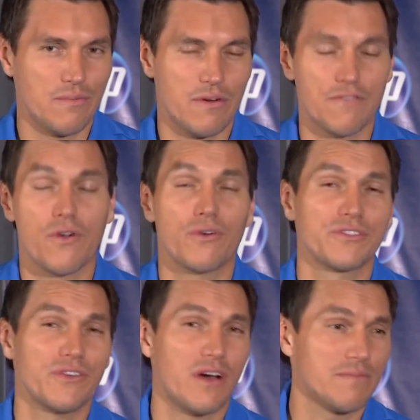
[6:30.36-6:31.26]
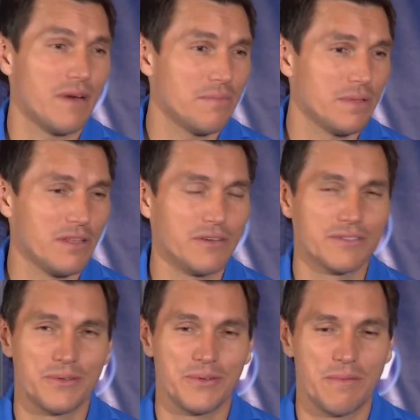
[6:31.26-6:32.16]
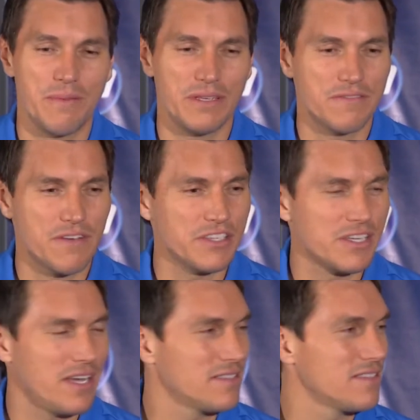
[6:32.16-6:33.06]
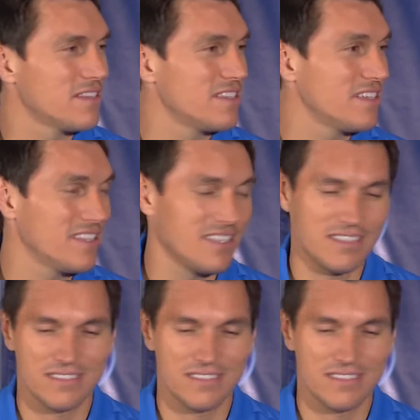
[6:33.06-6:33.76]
Of course, I belong to the best franchise in the D League,